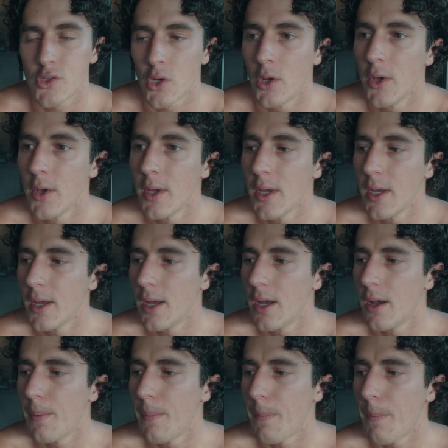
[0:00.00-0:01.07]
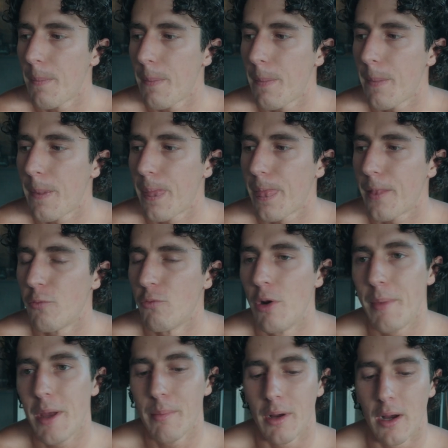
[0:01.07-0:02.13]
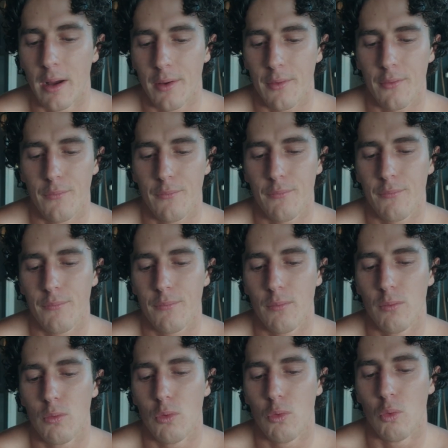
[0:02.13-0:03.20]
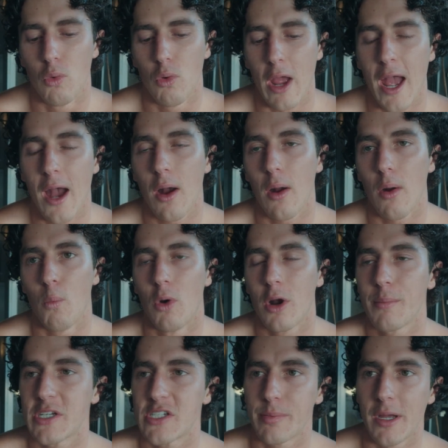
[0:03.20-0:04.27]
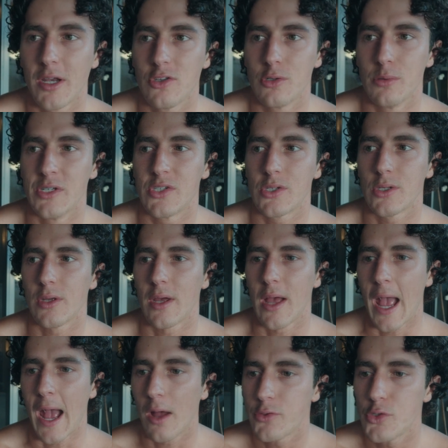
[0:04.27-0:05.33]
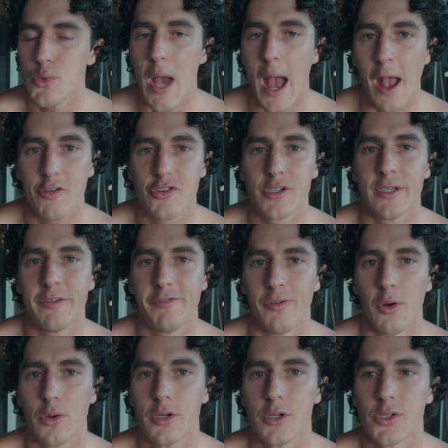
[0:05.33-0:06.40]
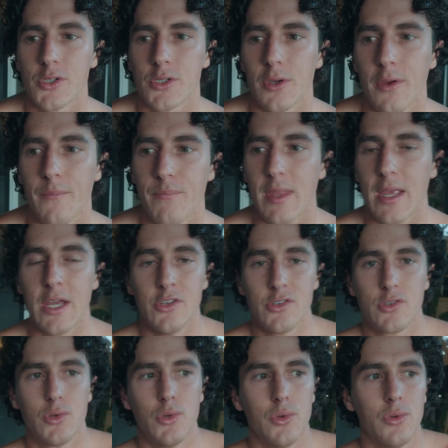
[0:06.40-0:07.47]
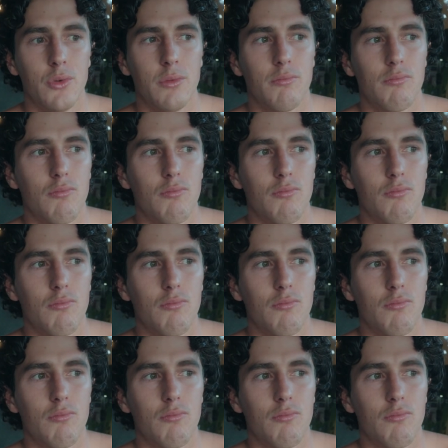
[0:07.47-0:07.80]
So remember, what I'm explaining to you is how to actually focus is to